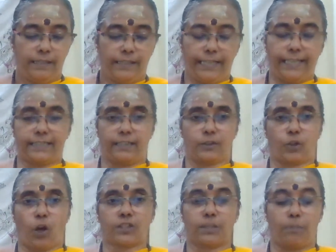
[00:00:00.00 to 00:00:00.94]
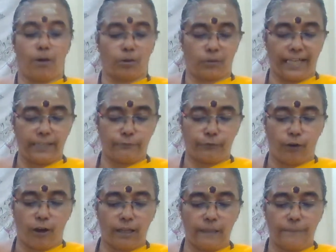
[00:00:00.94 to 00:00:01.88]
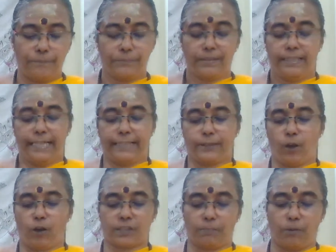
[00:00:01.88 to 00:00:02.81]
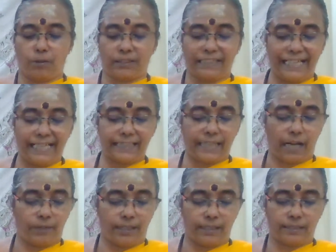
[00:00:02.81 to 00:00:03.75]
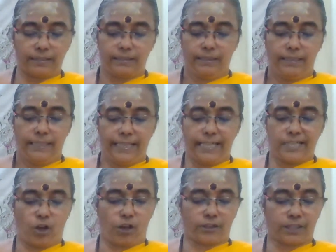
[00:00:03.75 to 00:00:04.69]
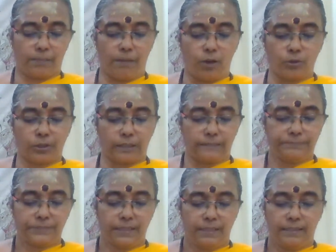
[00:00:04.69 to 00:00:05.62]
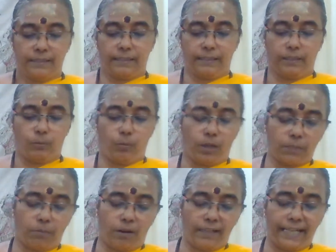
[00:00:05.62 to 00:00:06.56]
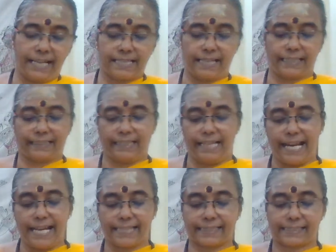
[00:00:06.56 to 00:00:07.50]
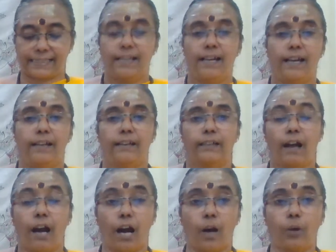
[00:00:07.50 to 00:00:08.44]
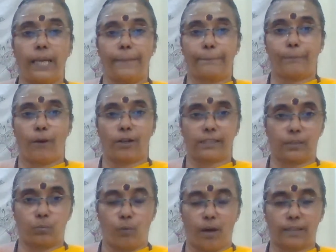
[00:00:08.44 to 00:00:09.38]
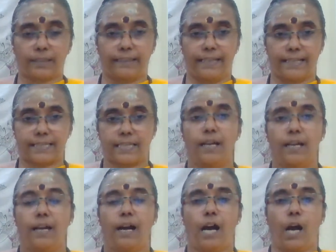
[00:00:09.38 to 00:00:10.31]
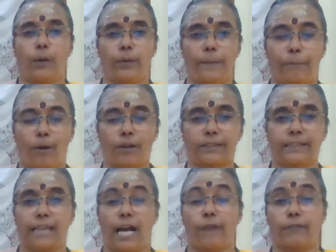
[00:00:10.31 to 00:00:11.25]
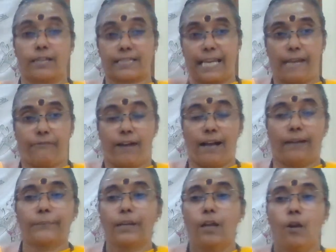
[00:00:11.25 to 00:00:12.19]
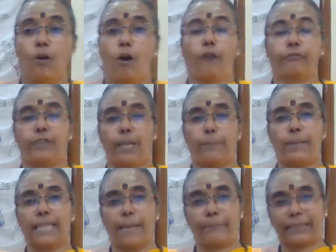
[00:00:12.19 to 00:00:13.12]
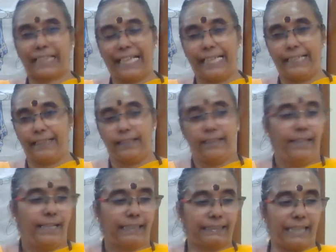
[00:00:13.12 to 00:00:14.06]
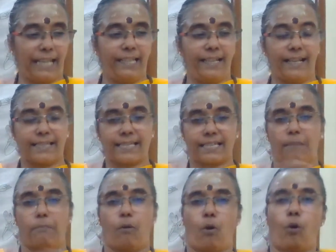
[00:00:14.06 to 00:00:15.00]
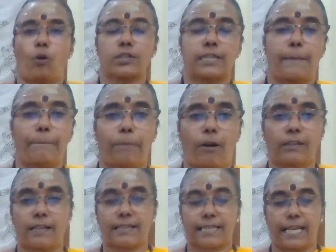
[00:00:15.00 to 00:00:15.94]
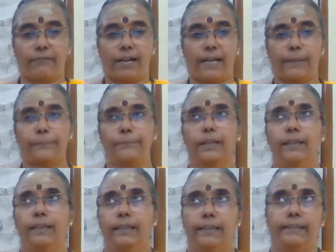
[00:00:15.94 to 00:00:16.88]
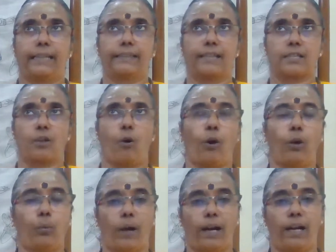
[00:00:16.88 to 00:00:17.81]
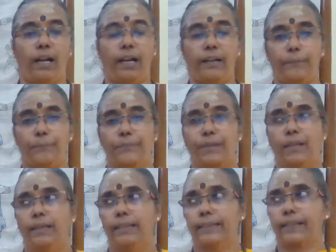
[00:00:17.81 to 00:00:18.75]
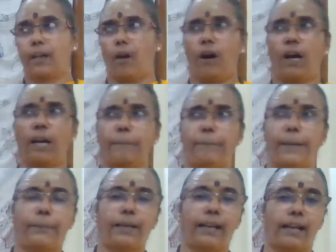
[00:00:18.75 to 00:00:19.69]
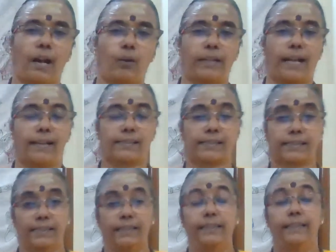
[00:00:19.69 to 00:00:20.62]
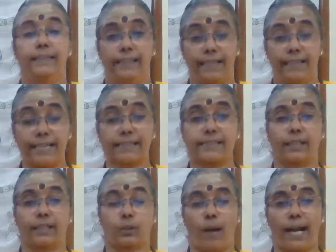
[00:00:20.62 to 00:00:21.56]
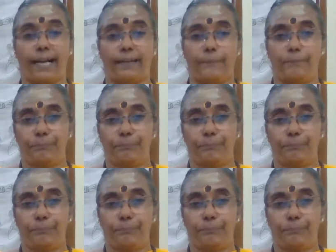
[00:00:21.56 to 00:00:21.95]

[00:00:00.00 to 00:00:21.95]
it talks about rainfall, it talks about green cover, it talks about water bodies like lakes, how important water is, how important our seva of keeping them clean. Cleanliness is the most important seva that this whole world, that all people around us is required.